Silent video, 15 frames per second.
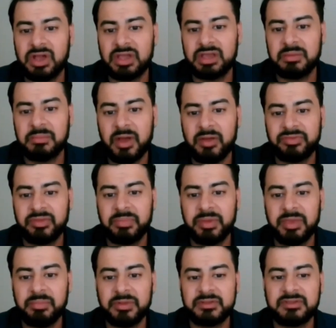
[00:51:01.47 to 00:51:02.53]
talking about the
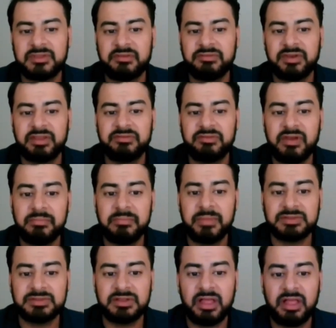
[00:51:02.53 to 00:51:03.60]
people suffering from
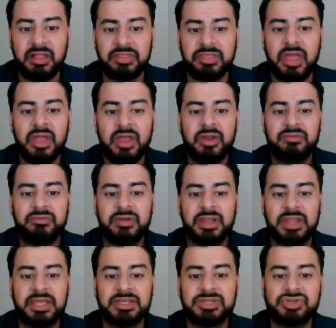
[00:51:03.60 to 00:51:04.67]
mental health
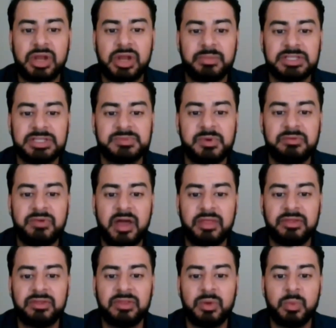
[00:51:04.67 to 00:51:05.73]
related troubles, but
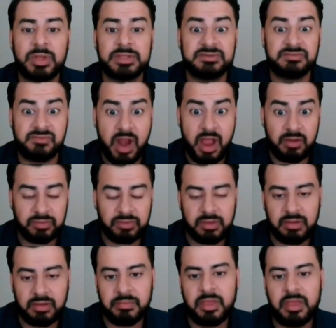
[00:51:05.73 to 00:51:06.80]
rather the ones around them.